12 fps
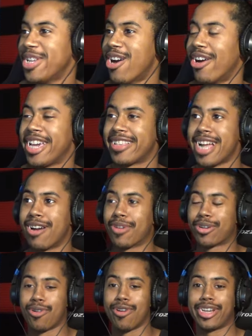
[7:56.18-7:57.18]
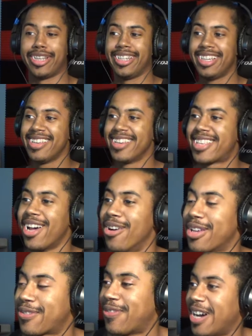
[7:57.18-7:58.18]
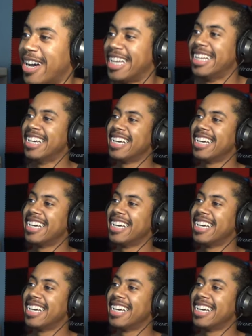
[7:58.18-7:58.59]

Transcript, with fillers: we know he's not recording, so it's fine.